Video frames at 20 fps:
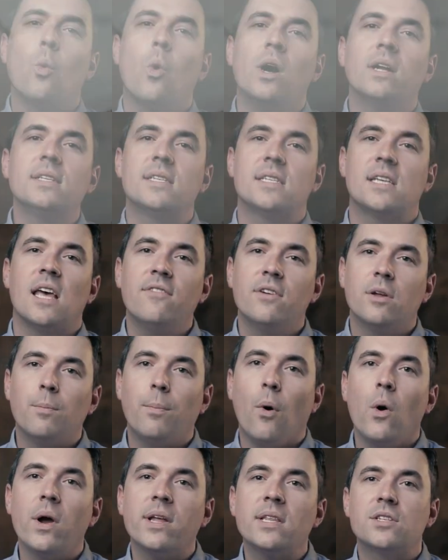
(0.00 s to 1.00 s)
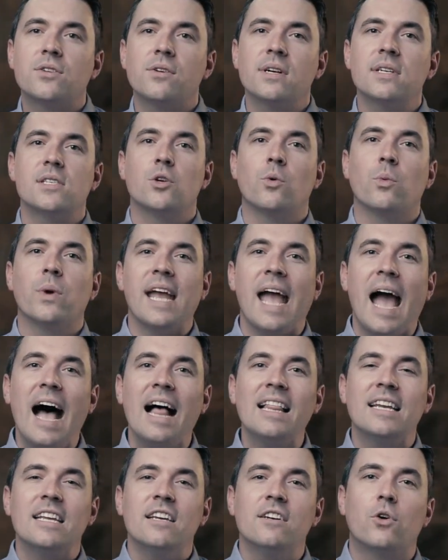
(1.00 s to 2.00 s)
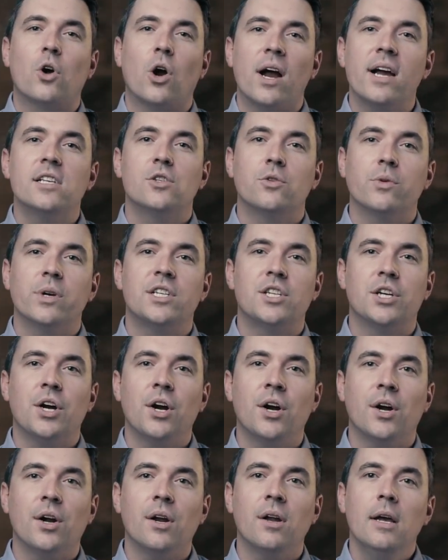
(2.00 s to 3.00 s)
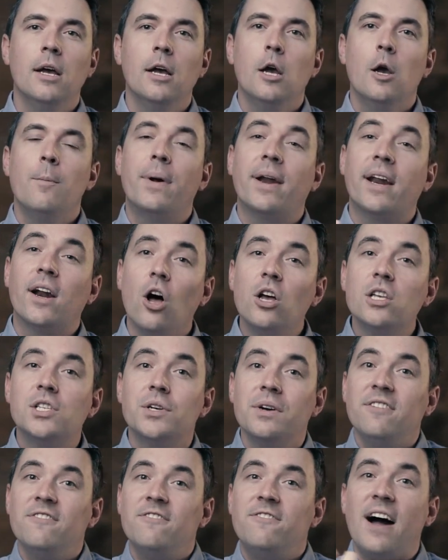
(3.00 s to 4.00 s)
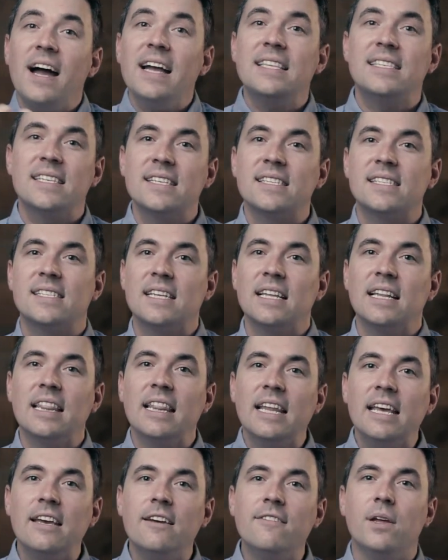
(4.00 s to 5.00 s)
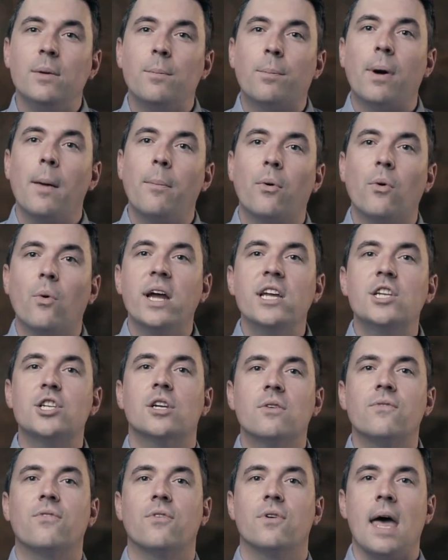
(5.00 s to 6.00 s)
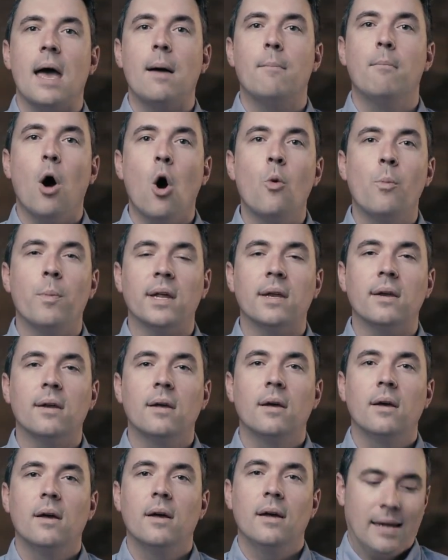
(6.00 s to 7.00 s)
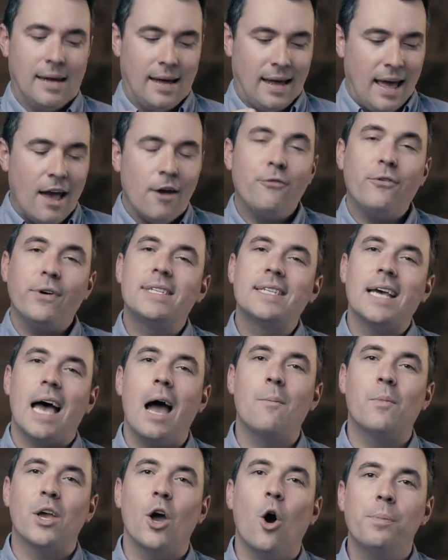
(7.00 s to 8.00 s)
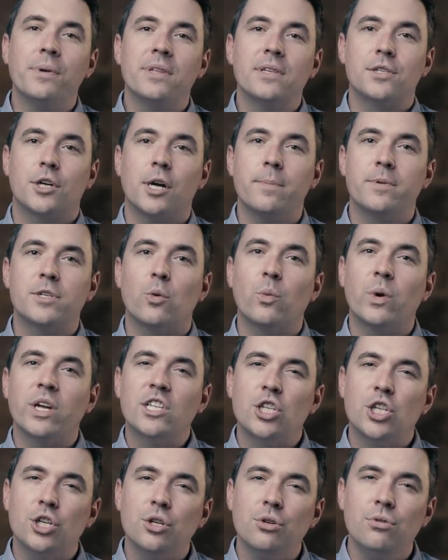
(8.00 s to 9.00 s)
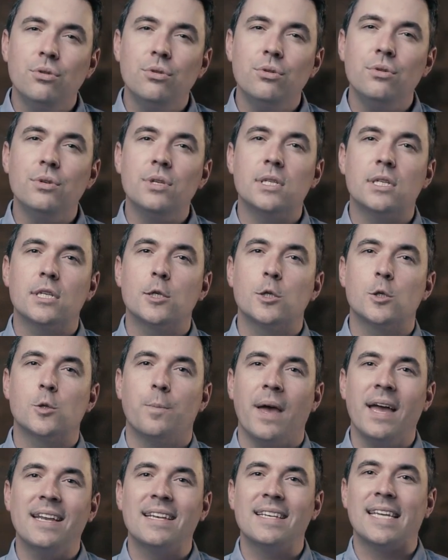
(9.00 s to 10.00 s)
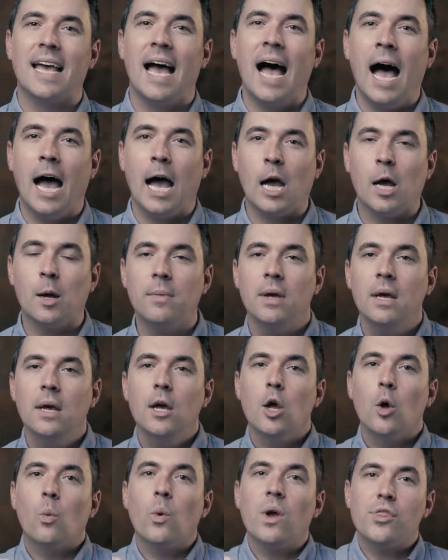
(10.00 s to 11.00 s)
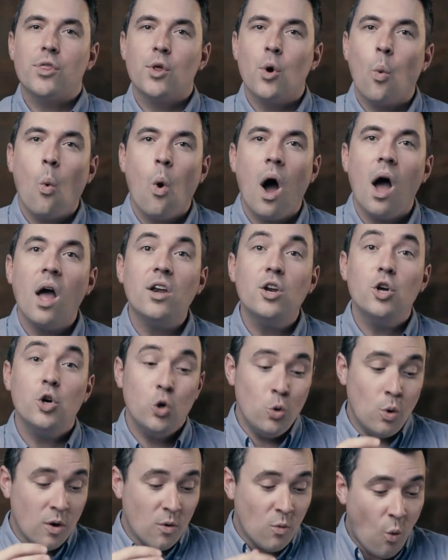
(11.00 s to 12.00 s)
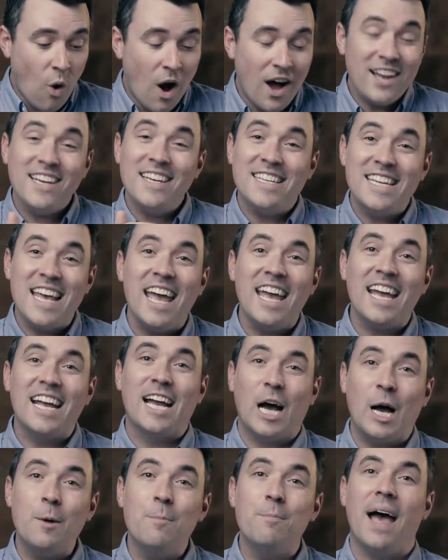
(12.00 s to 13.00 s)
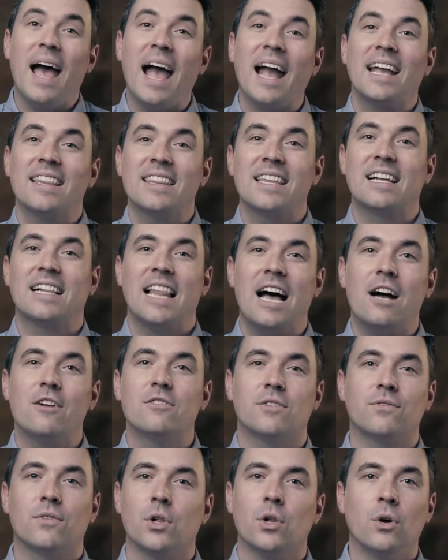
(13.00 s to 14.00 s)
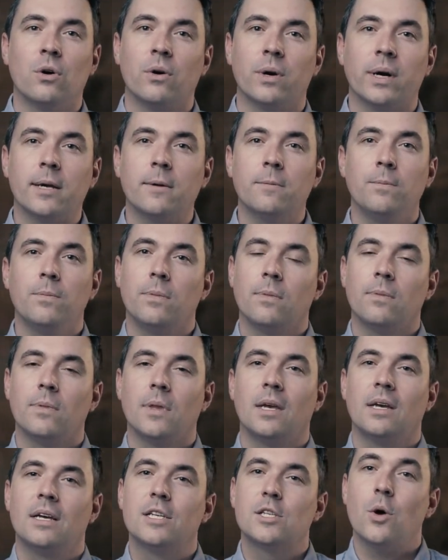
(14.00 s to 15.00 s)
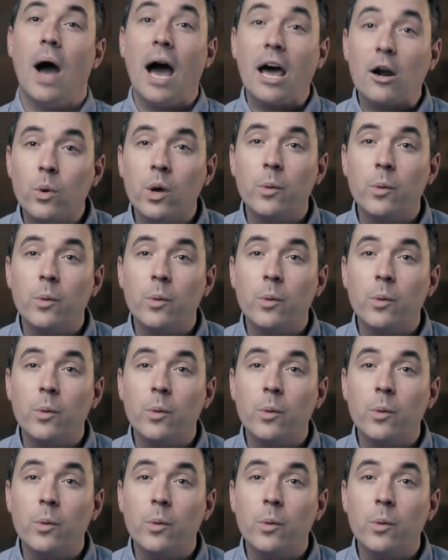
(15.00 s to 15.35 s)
1 7 points to us the reality of Christ's return, but it also invites us to live in preparation for that moment. Every time we open Scripture, we choose to spend time with the one who will one day come back in the clouds of glory. So, how do we